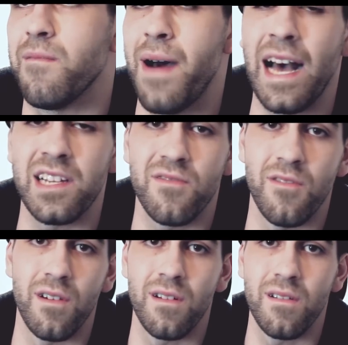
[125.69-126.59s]
bashed
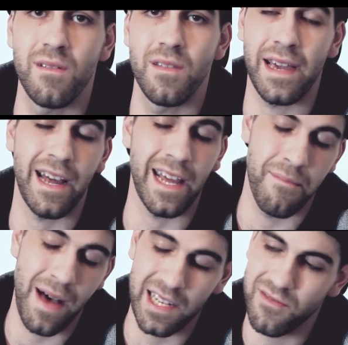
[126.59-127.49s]
for. They kind of get
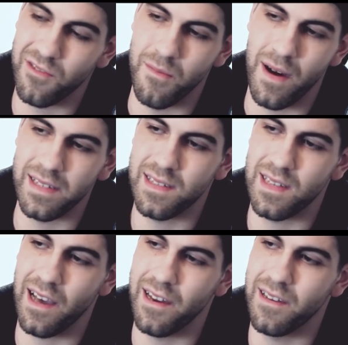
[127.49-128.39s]
bashed for it by
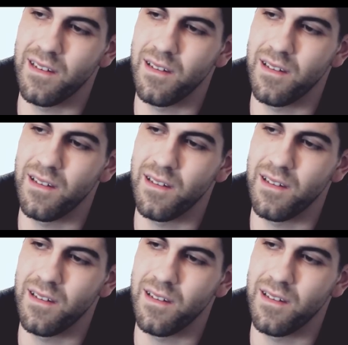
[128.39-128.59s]
society.